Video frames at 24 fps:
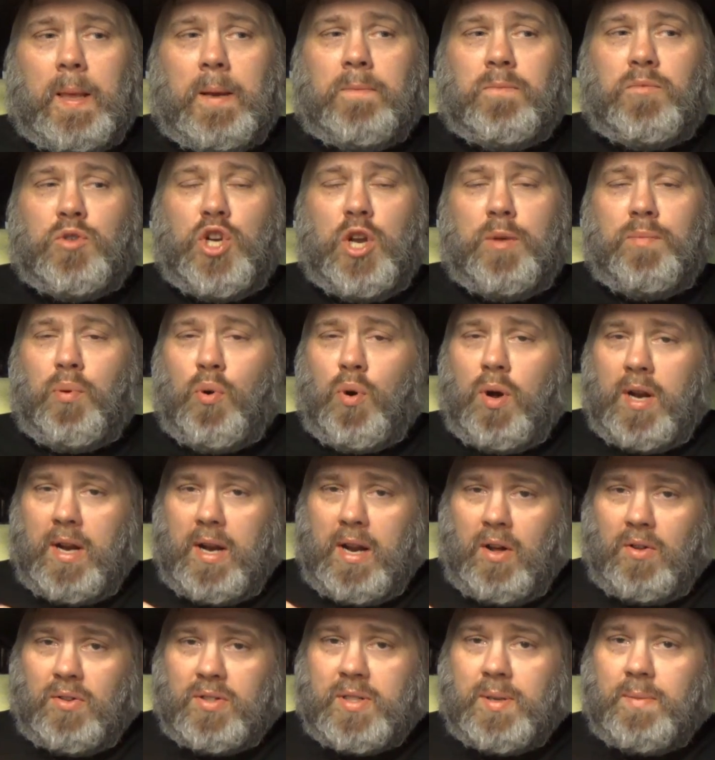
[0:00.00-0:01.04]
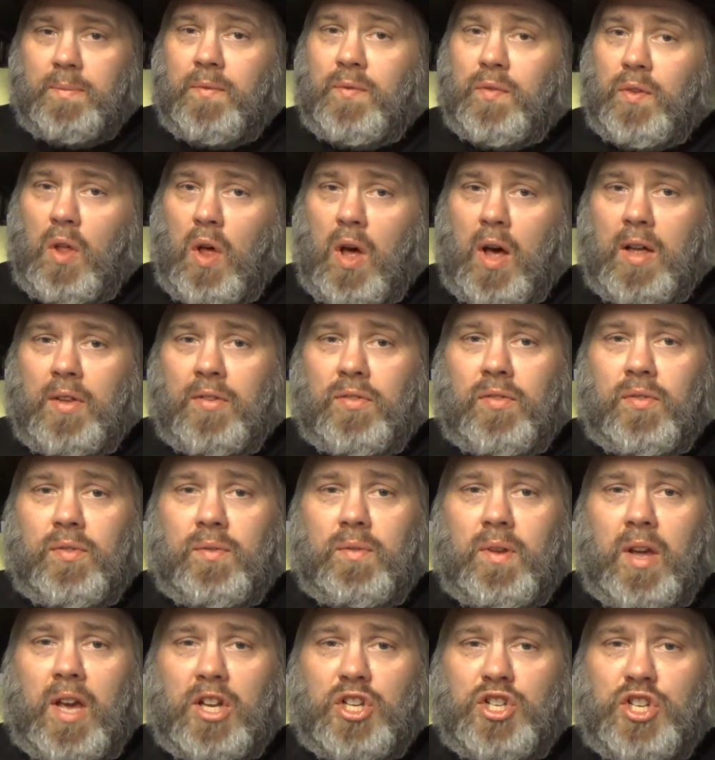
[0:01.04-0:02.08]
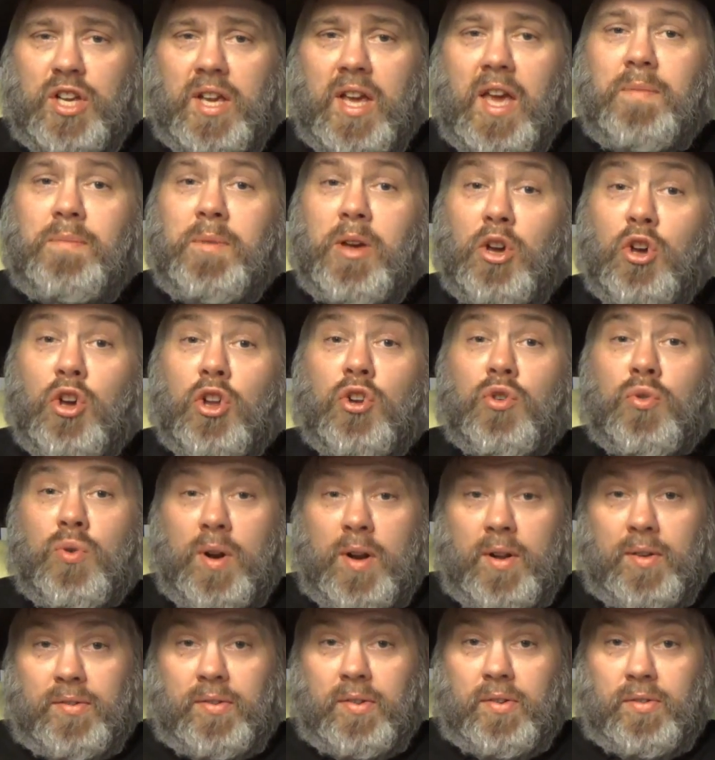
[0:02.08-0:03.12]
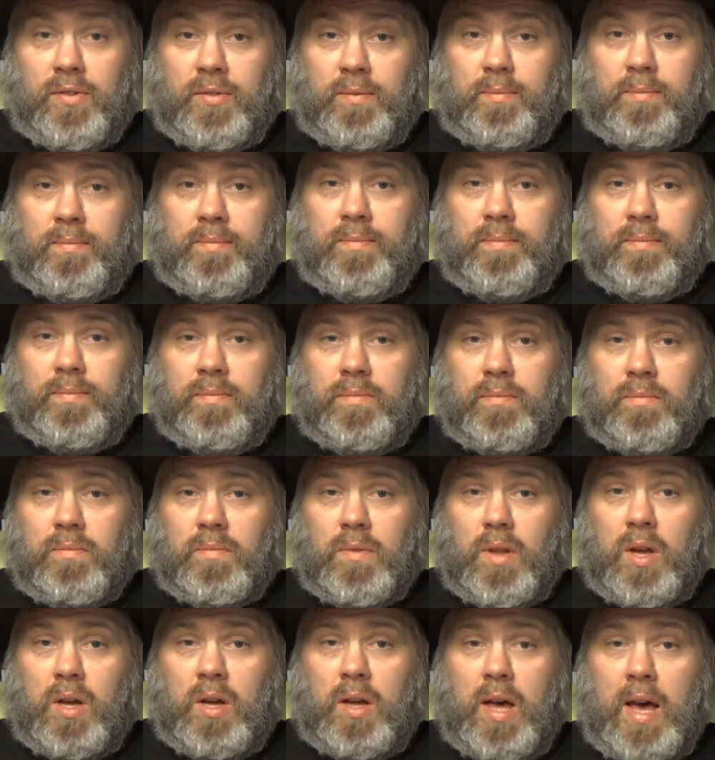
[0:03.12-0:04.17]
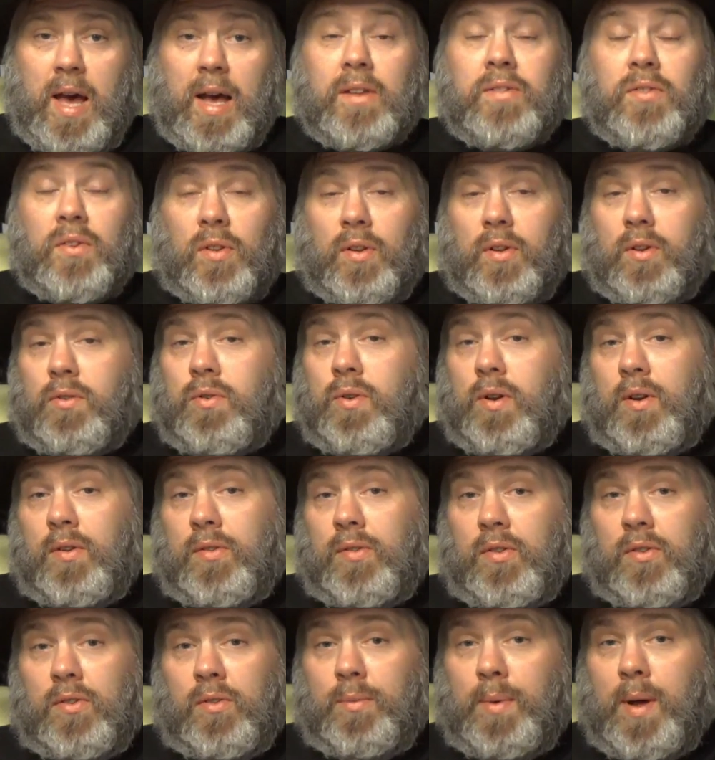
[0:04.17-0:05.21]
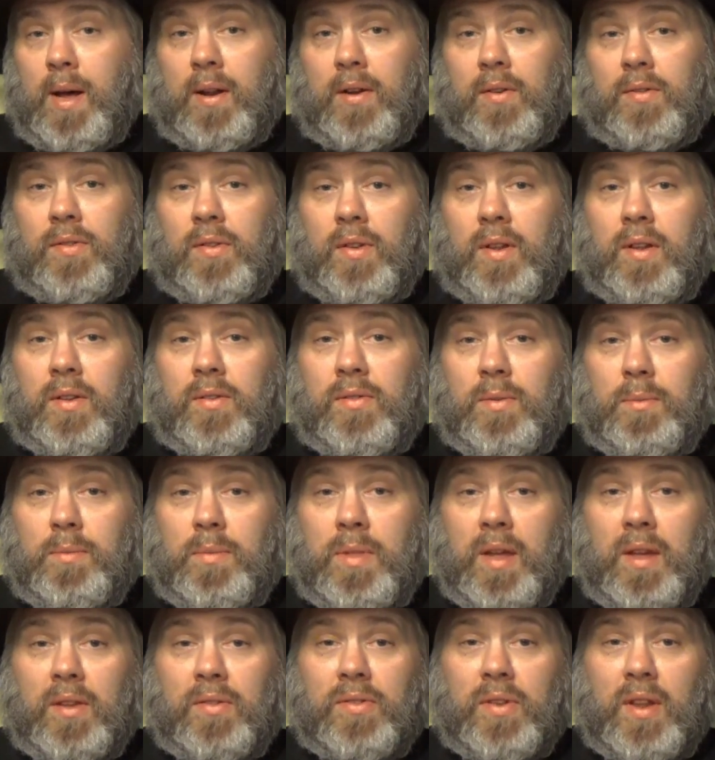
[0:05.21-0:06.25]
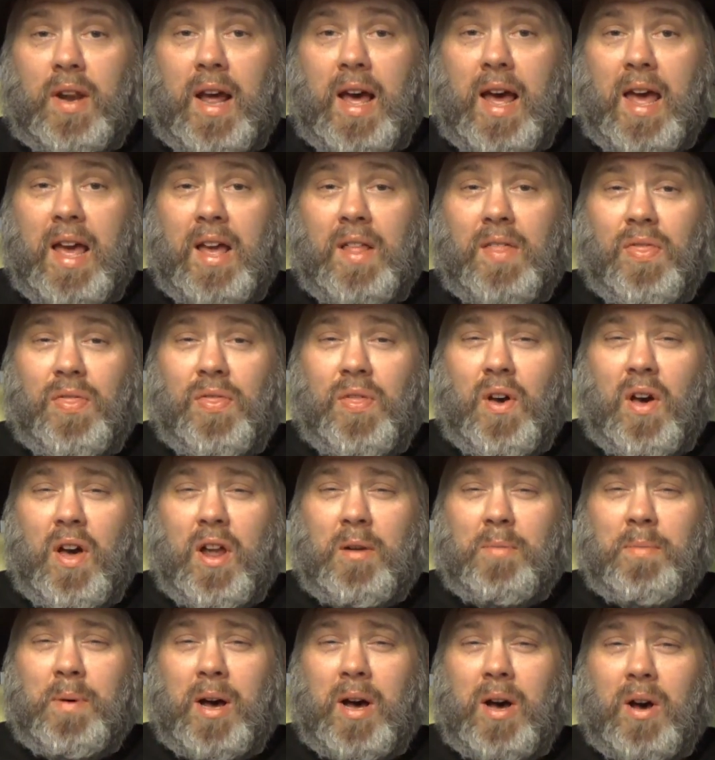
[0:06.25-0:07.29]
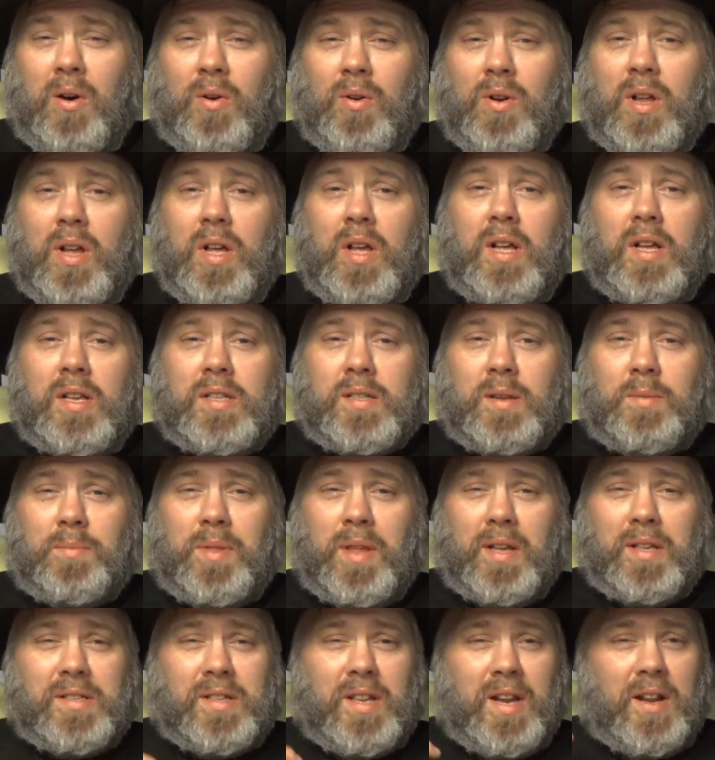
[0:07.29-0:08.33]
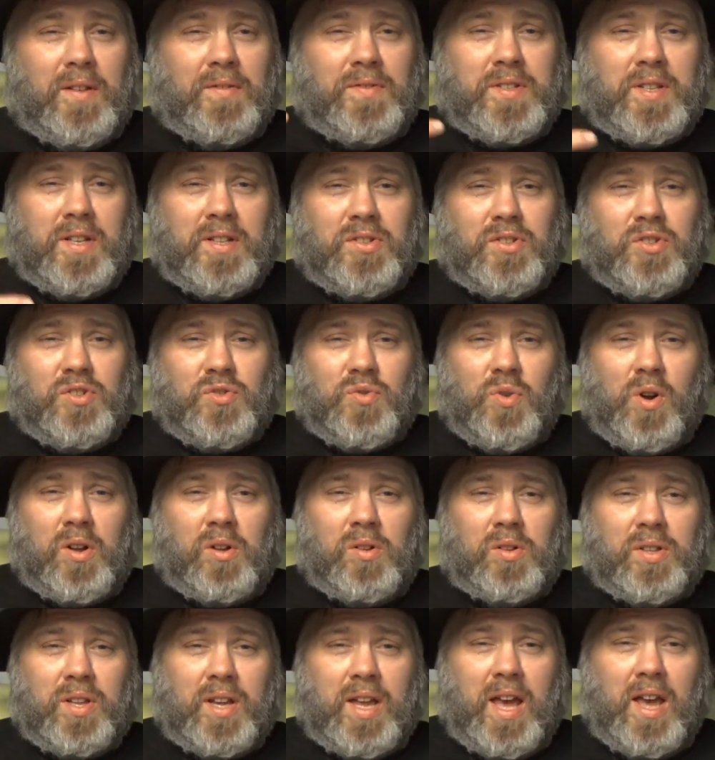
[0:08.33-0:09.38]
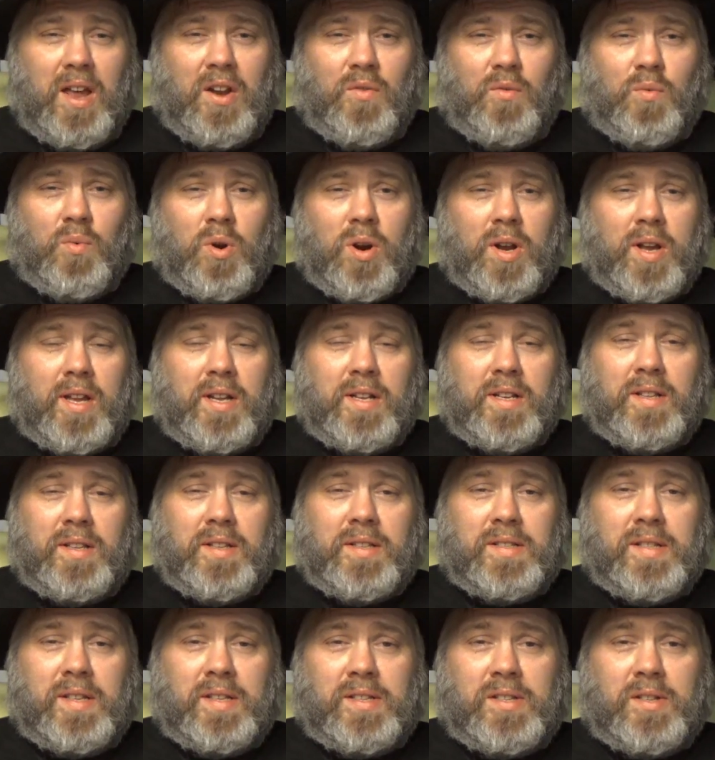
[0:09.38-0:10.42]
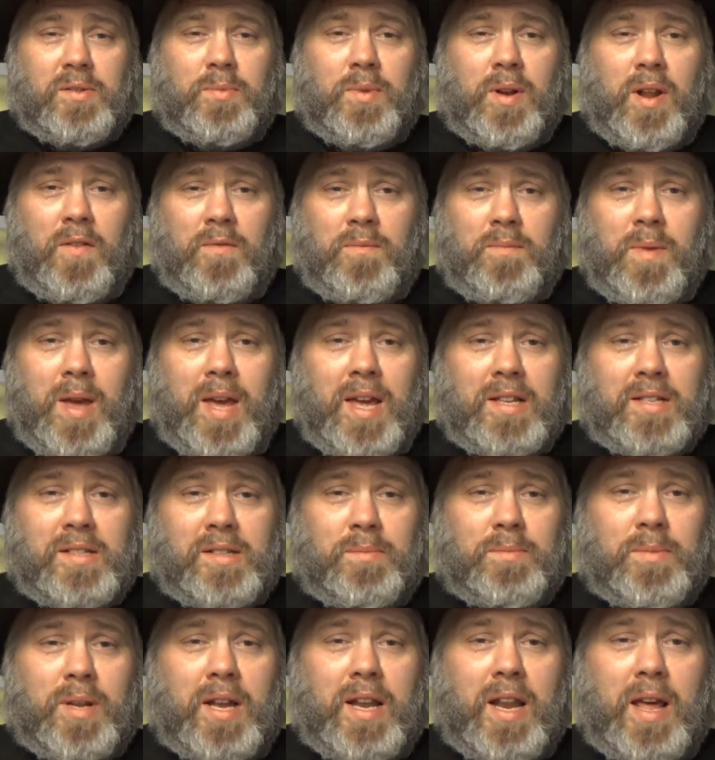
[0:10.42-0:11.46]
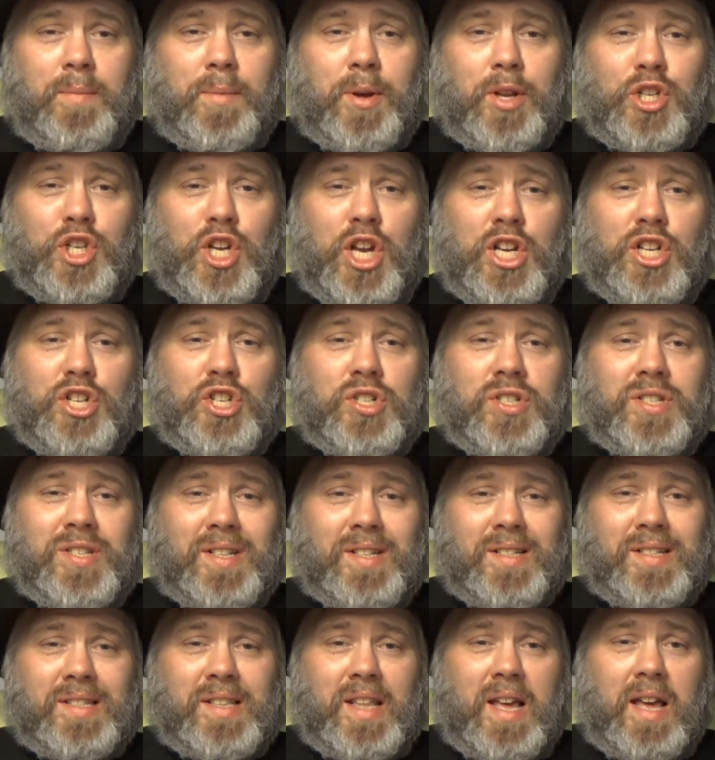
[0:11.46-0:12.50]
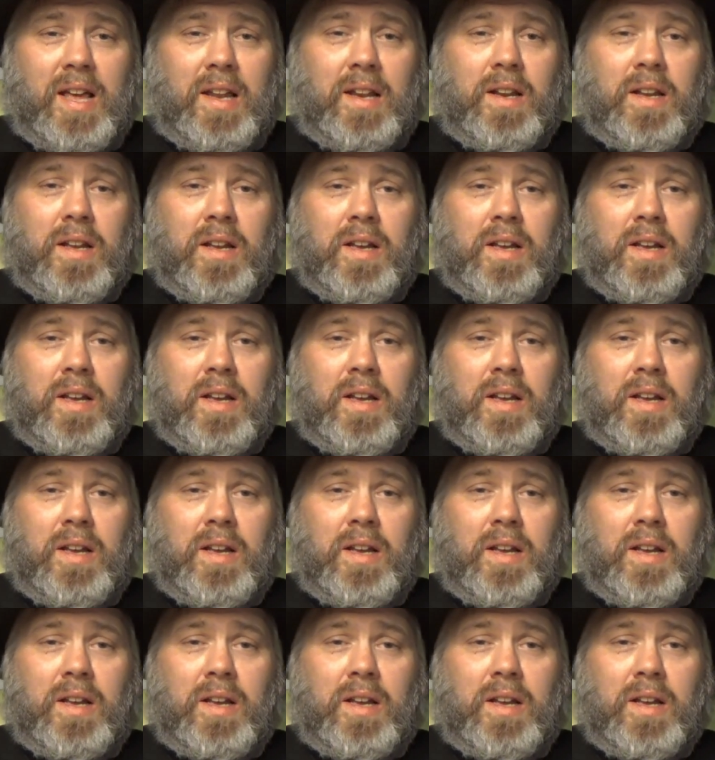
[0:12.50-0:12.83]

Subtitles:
She pointed out some flaws, and she gave me good criticism. Excellent criticism, honestly. Some things that I hadn't thought about, some things that I've since struggled to kind of work into the system, and I've made some dynamic changes since then.